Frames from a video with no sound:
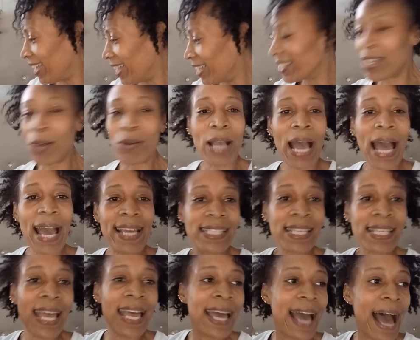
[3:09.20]
So
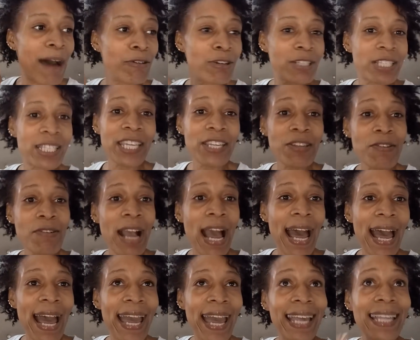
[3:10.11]
guys, I will see you
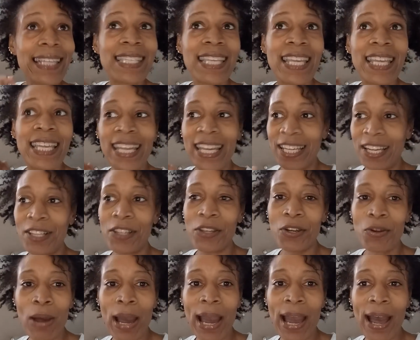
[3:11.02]
guys in a
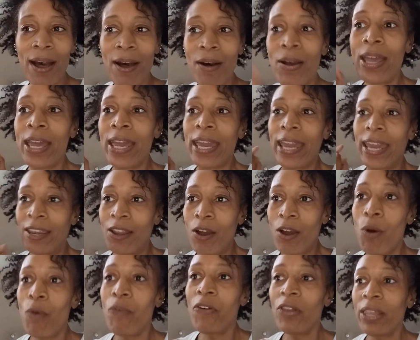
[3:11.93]
little while, and
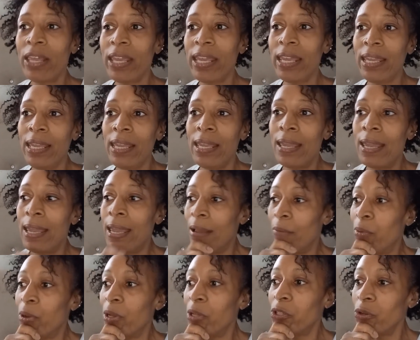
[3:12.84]
hopefully
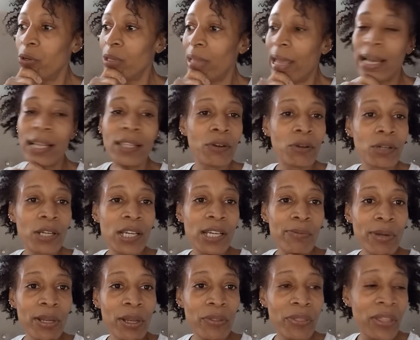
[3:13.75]
we'll do like a little
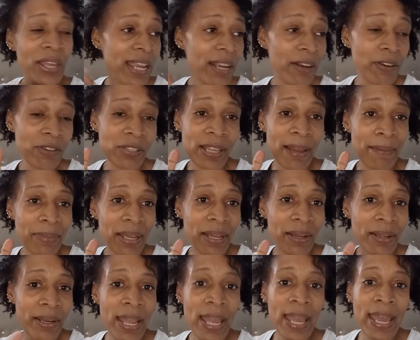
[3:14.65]
Goodwill thing or
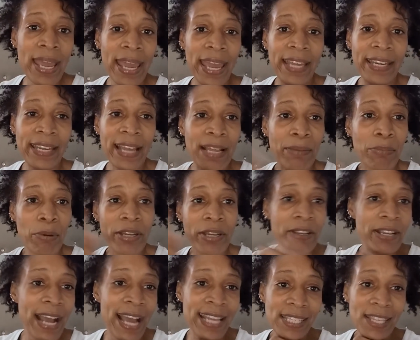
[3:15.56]
something, and I'll
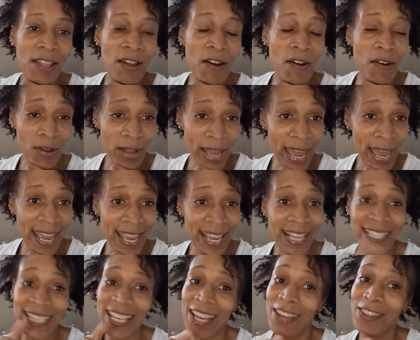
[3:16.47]
bring you guys along, okay?
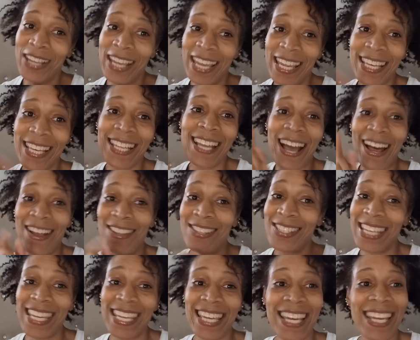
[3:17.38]
Until then, I'll
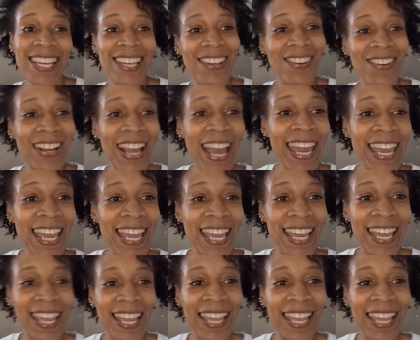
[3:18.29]
see ya, okay?